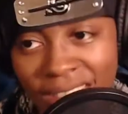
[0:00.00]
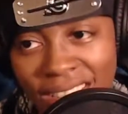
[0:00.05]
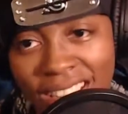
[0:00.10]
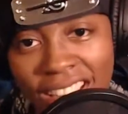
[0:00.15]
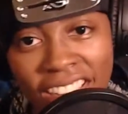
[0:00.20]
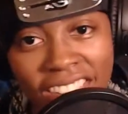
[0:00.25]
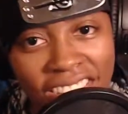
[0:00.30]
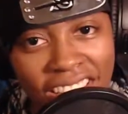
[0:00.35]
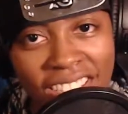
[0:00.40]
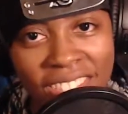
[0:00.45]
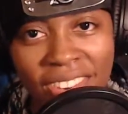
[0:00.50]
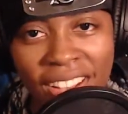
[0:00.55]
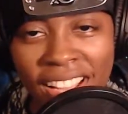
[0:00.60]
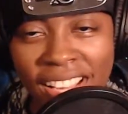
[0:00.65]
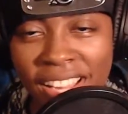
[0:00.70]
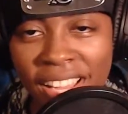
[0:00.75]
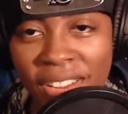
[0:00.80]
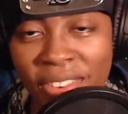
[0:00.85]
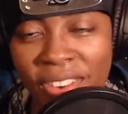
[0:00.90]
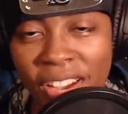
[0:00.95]
So that's why I
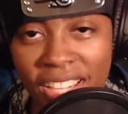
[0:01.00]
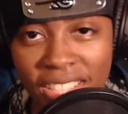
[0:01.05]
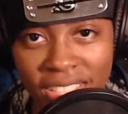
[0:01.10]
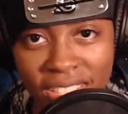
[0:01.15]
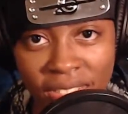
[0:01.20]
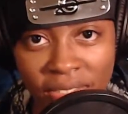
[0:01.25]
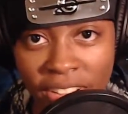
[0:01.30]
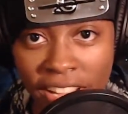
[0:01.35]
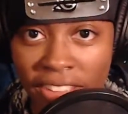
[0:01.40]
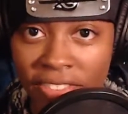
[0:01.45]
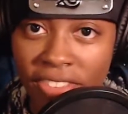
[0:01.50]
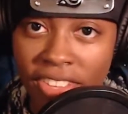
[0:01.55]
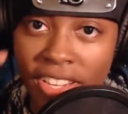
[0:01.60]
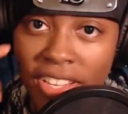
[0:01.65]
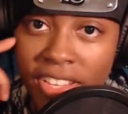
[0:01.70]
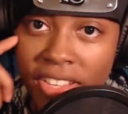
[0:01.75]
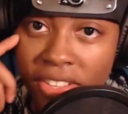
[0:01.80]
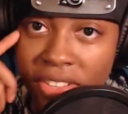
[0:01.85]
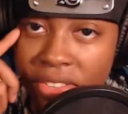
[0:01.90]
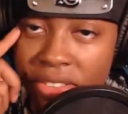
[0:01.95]
like watching my
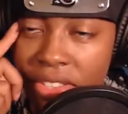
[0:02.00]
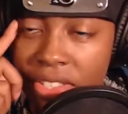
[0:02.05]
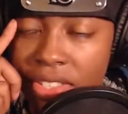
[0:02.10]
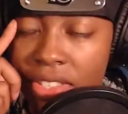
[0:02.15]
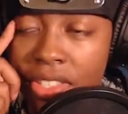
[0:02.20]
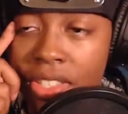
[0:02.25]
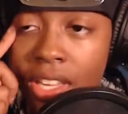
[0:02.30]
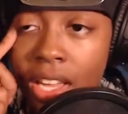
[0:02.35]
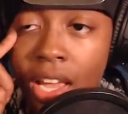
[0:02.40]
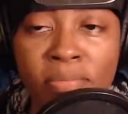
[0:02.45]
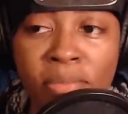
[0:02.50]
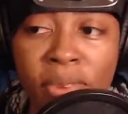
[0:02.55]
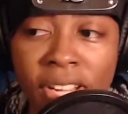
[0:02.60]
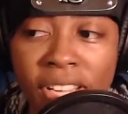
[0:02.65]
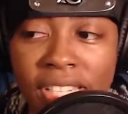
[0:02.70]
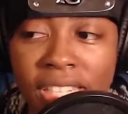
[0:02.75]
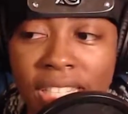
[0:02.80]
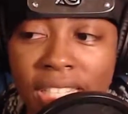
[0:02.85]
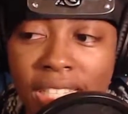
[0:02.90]
videos. But